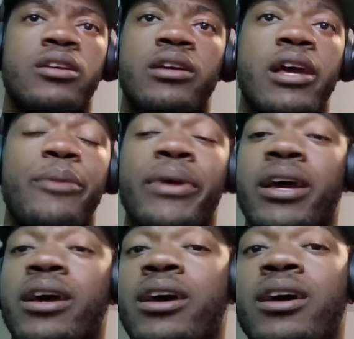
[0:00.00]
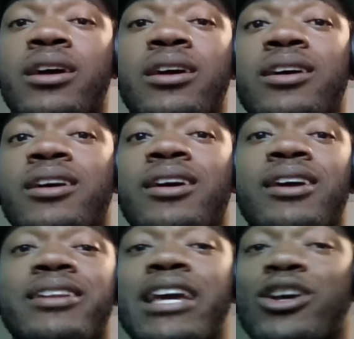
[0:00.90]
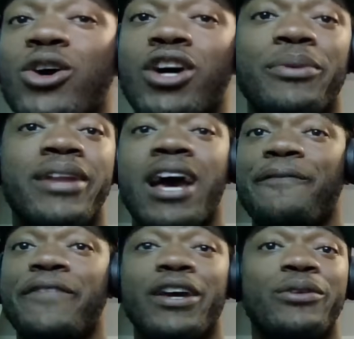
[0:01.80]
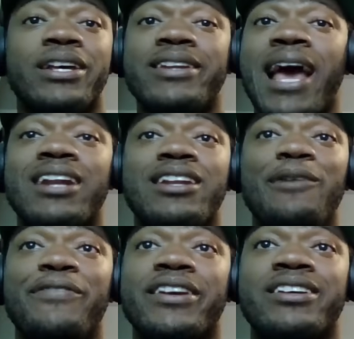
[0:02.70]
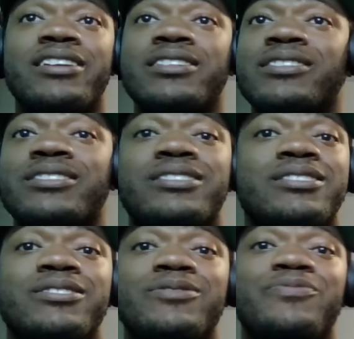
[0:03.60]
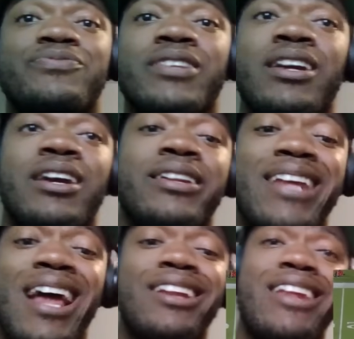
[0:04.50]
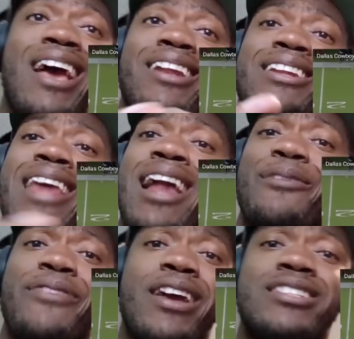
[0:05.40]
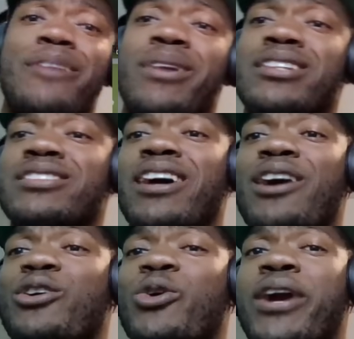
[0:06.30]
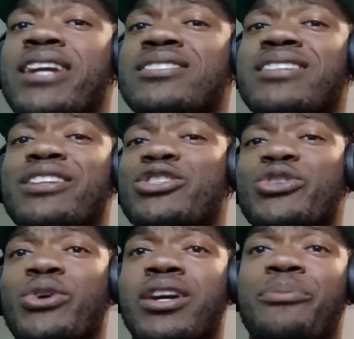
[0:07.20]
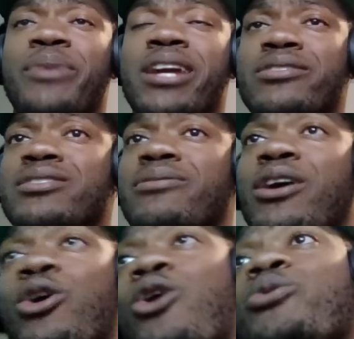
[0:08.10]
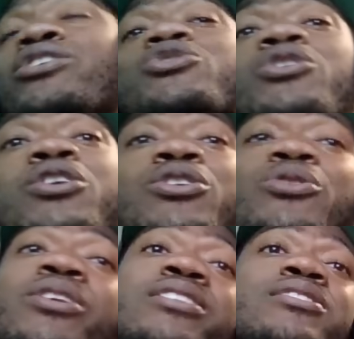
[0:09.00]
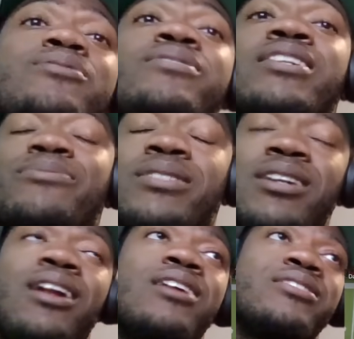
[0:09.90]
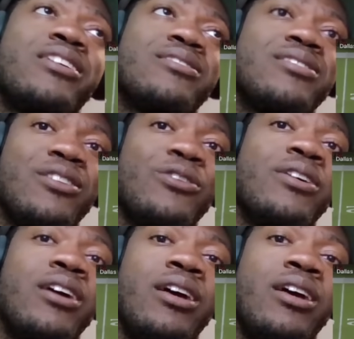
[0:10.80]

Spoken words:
Hey, man. They going up and down the field in their Dallas defense. The Dallas fans talking about how crazy they destroyed the Patriots. About, well, we struggled against them niggas, but y'all lost to Arizona.